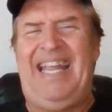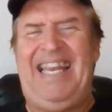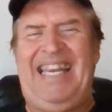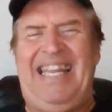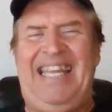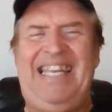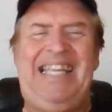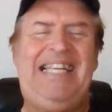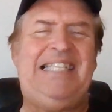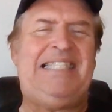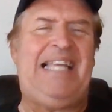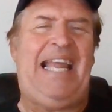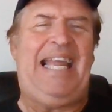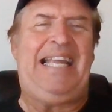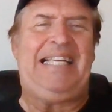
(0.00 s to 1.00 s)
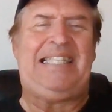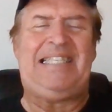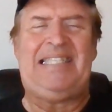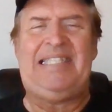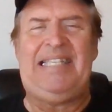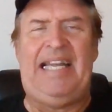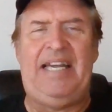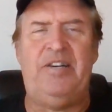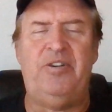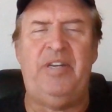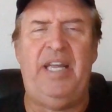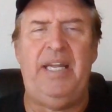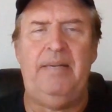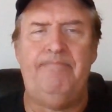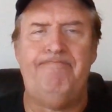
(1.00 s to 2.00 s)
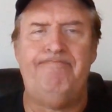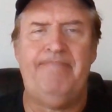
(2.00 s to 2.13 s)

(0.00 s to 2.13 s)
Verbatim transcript: and it is a Saturday